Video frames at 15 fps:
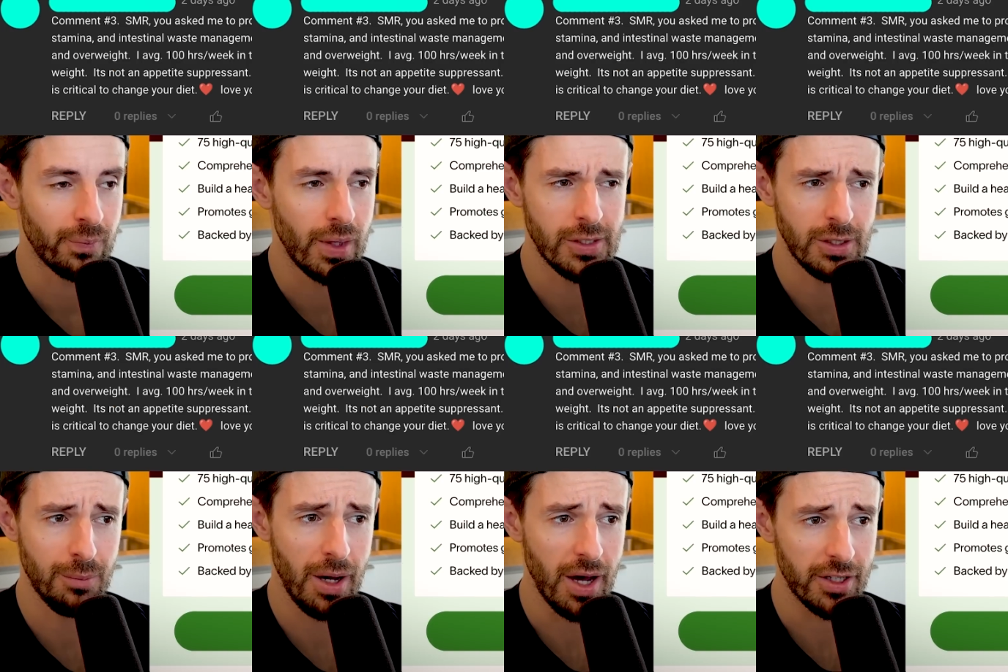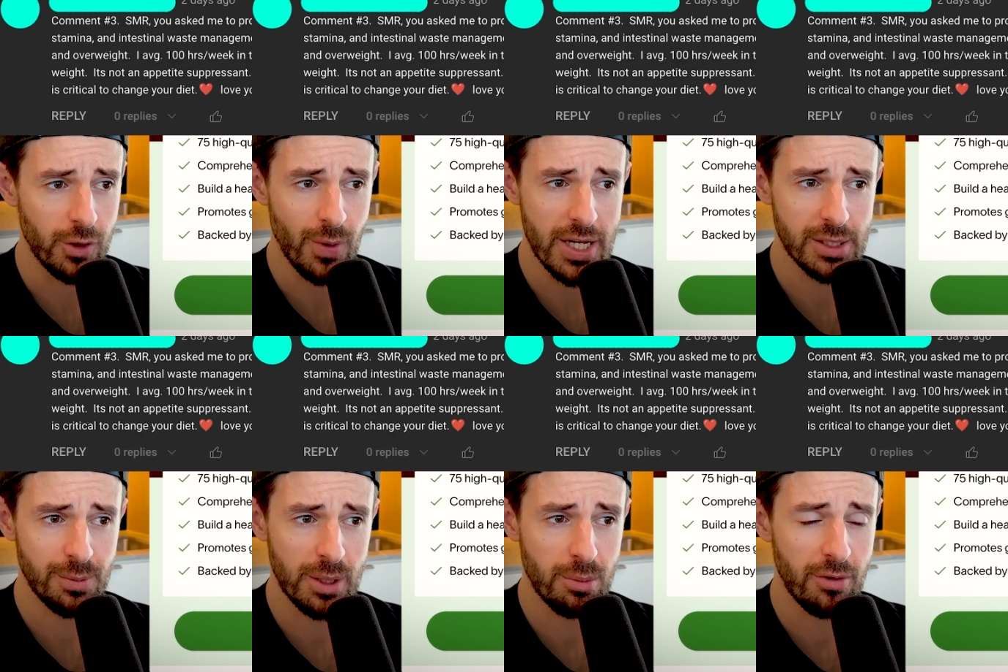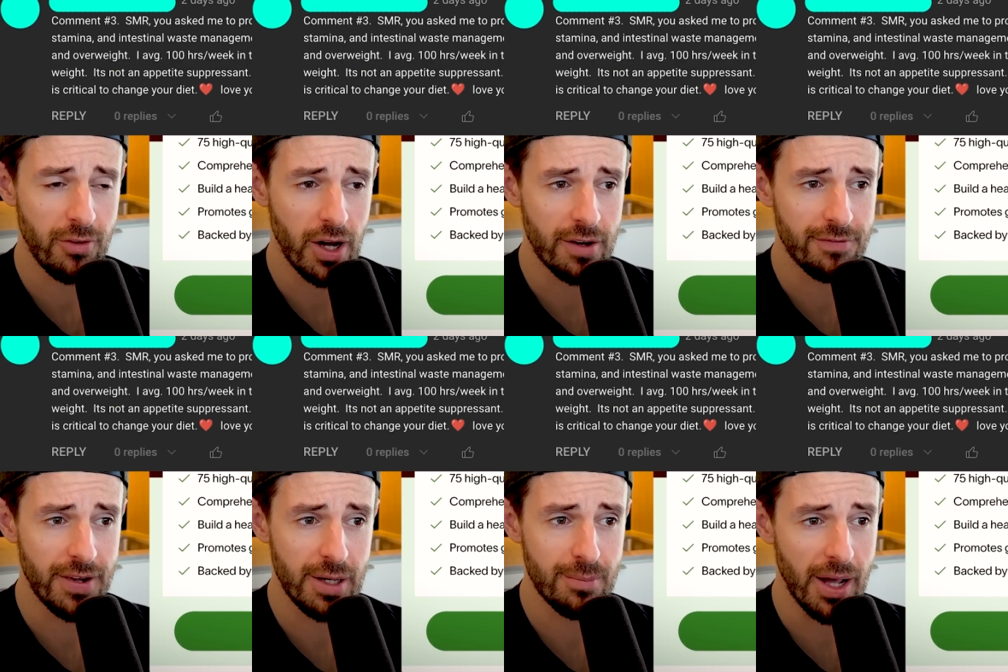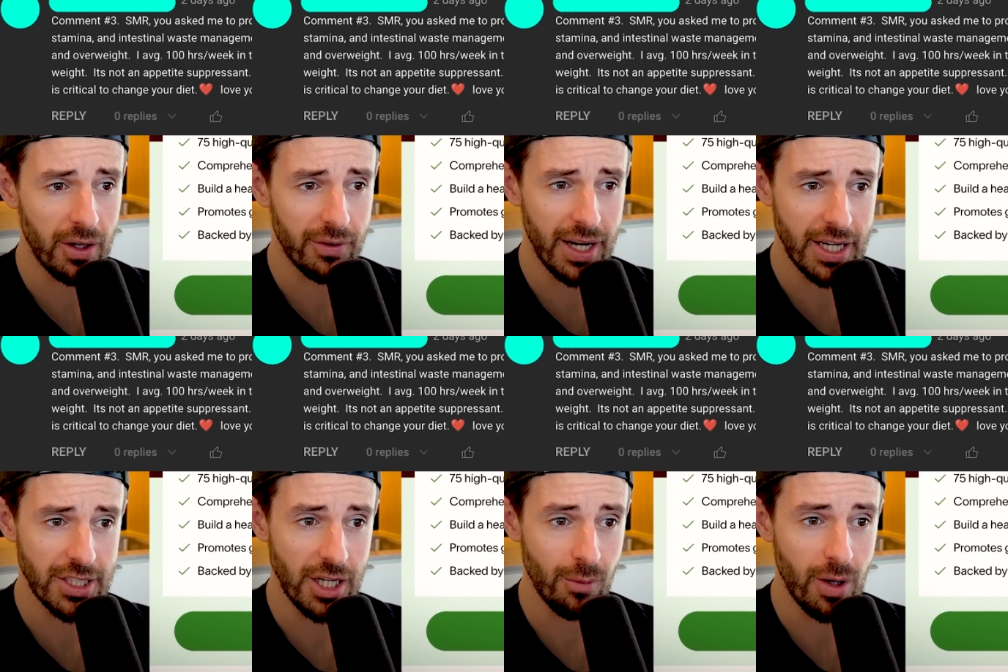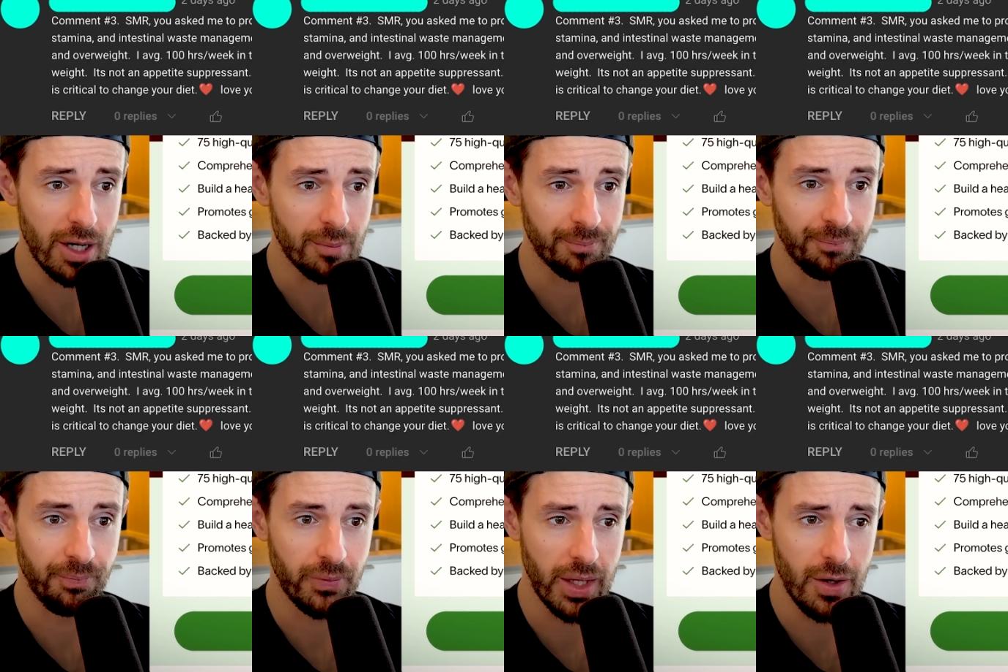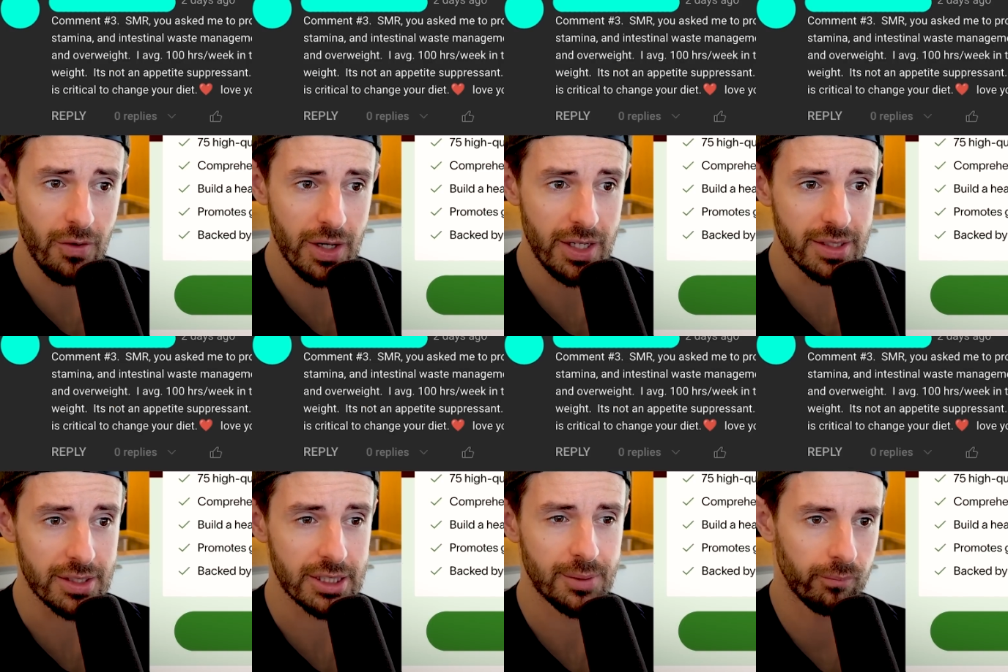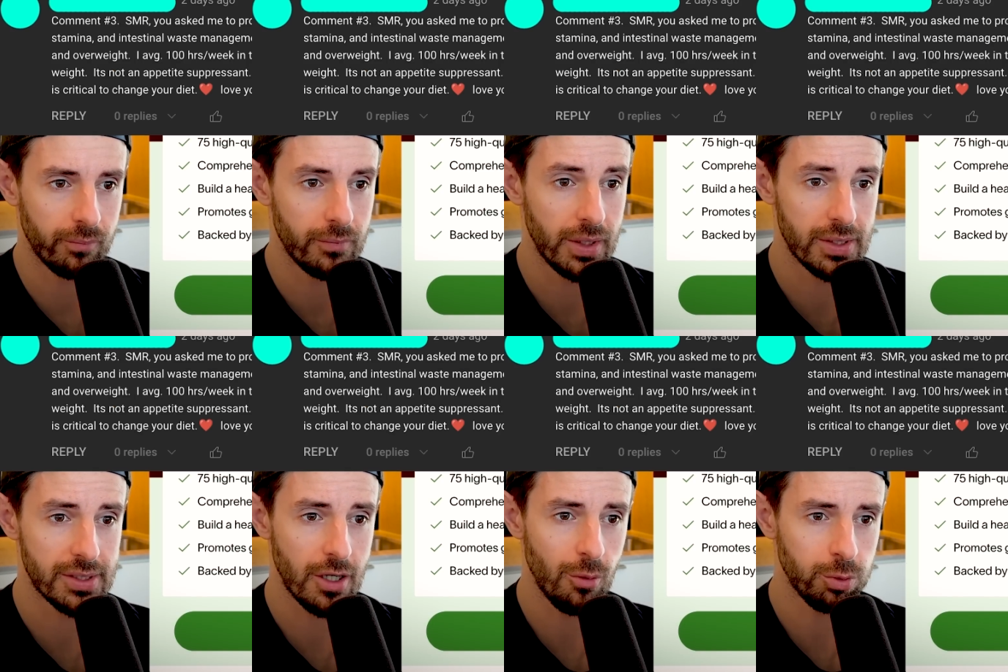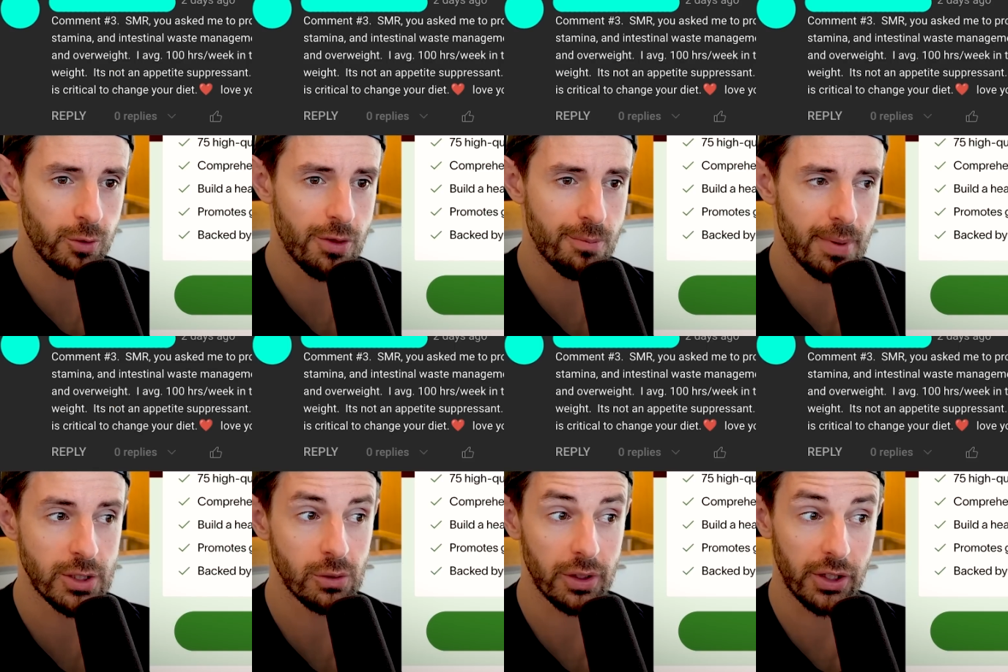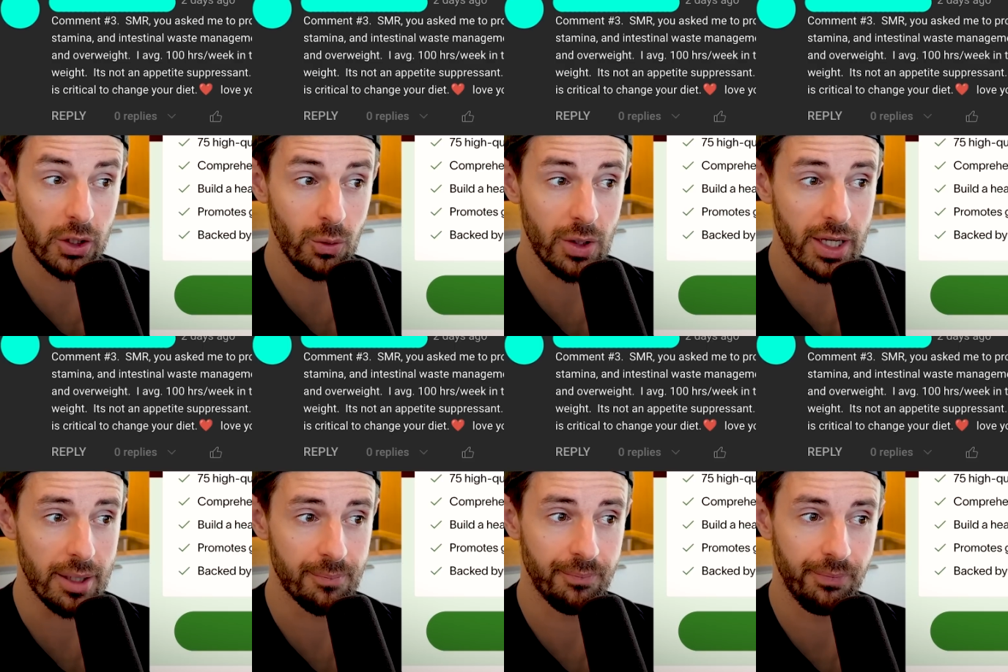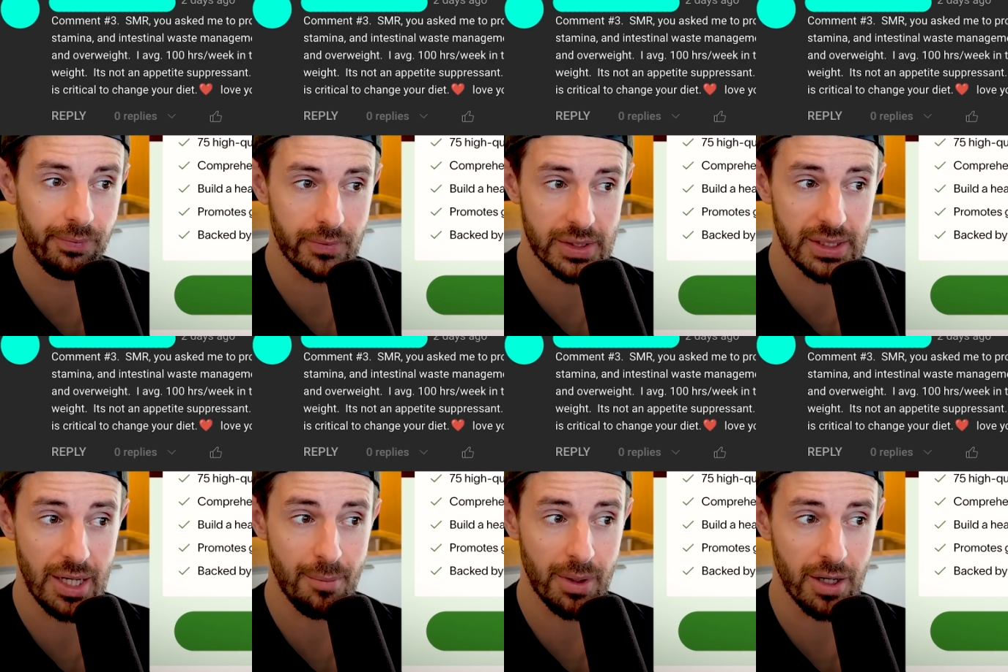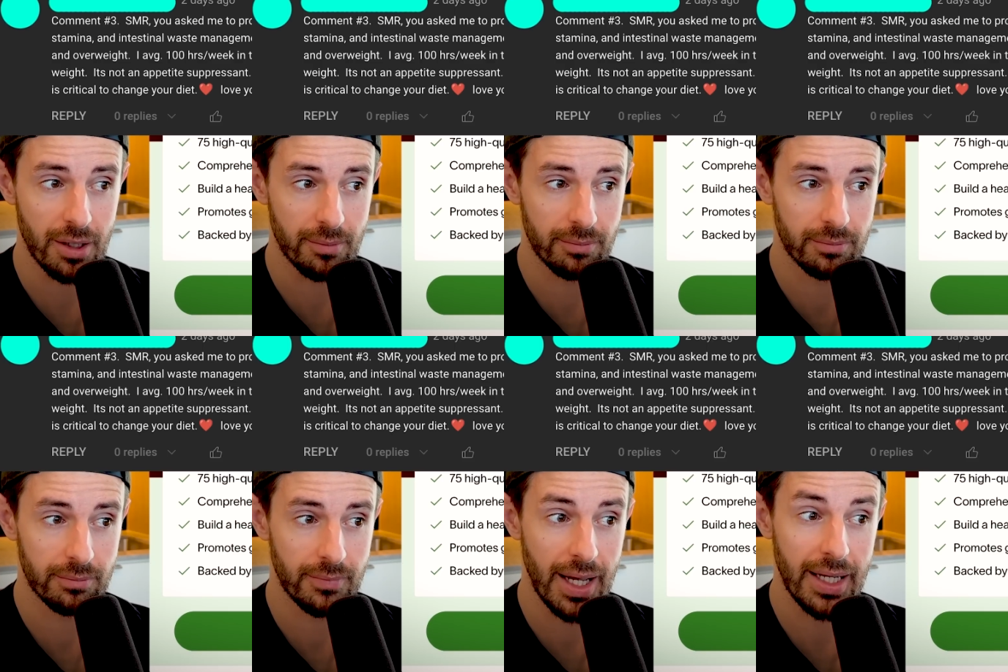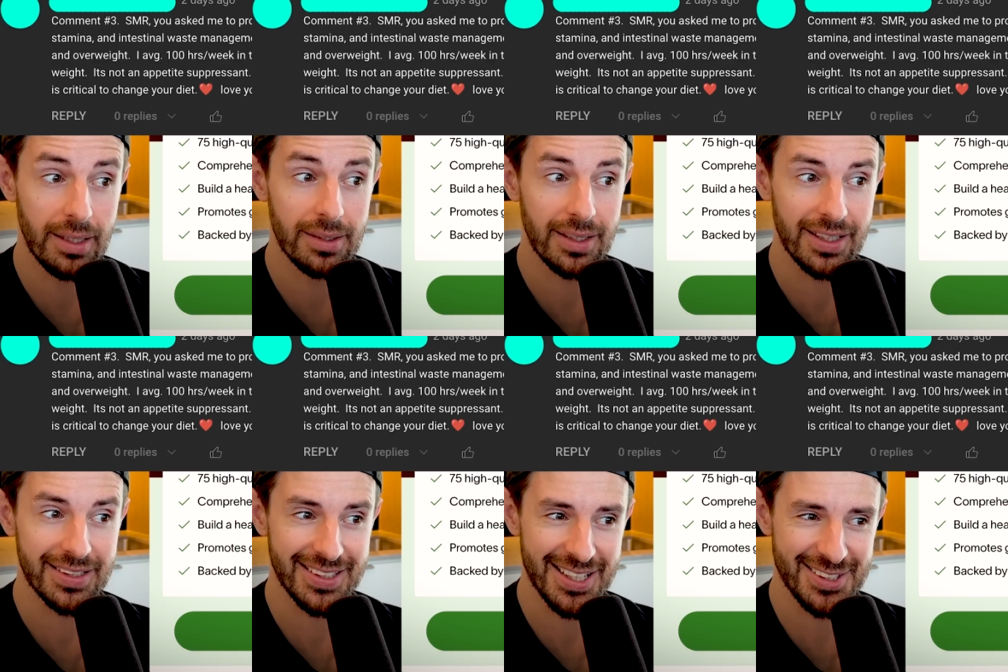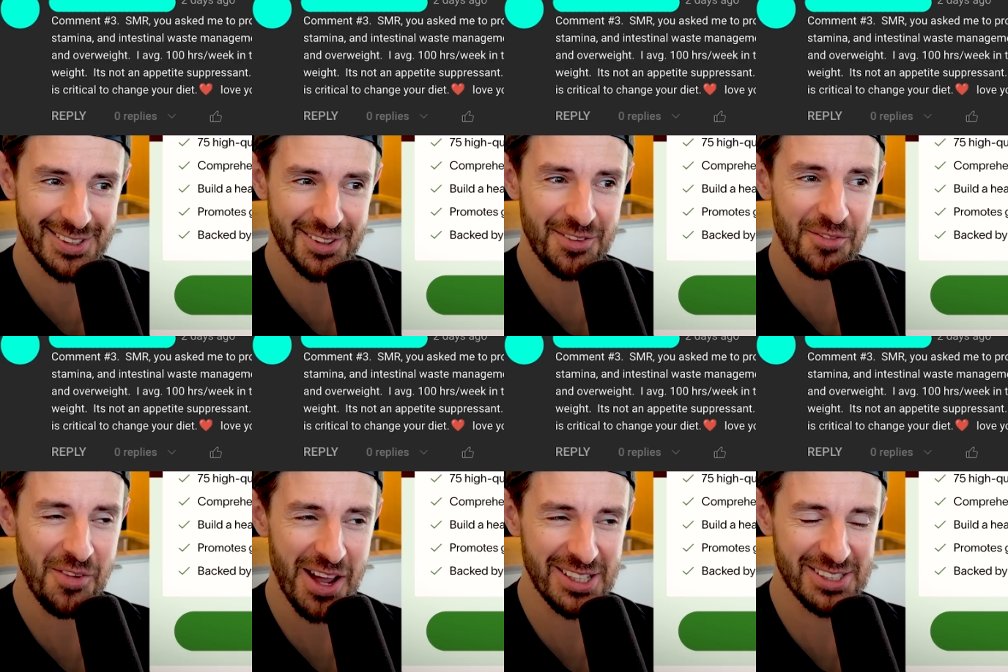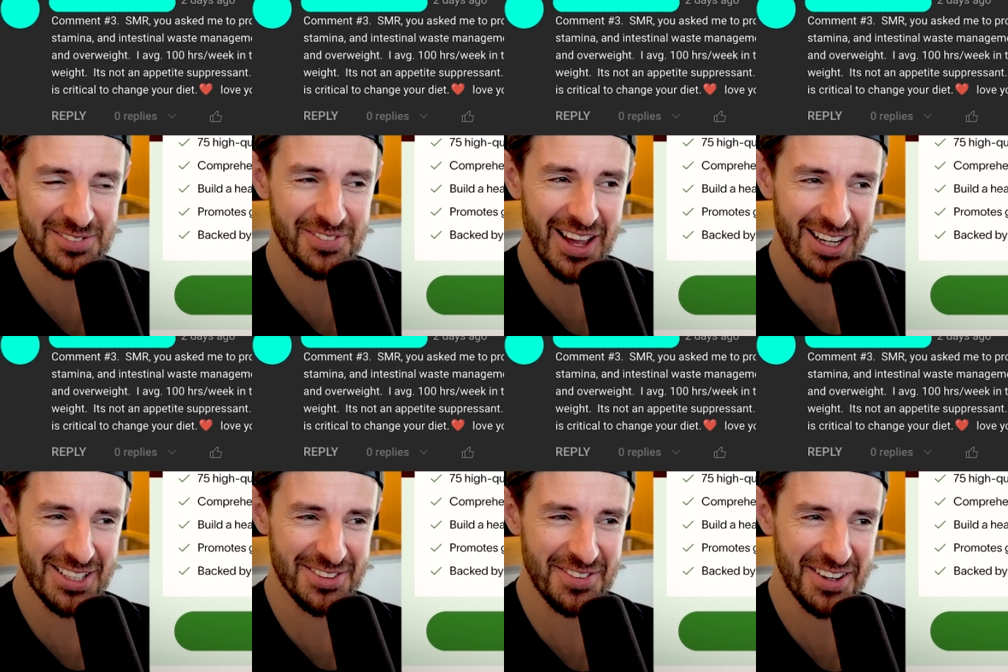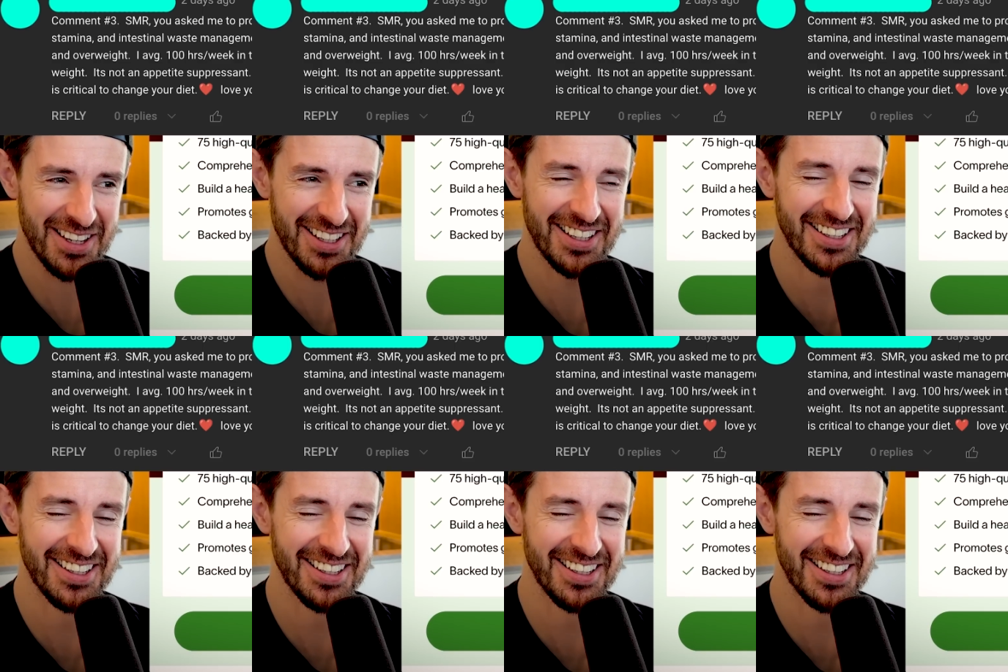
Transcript: SMR, you asked me to provide feedback on AG1. Here it is. It has helped with mental acuity, stamina, and intestinal waste management.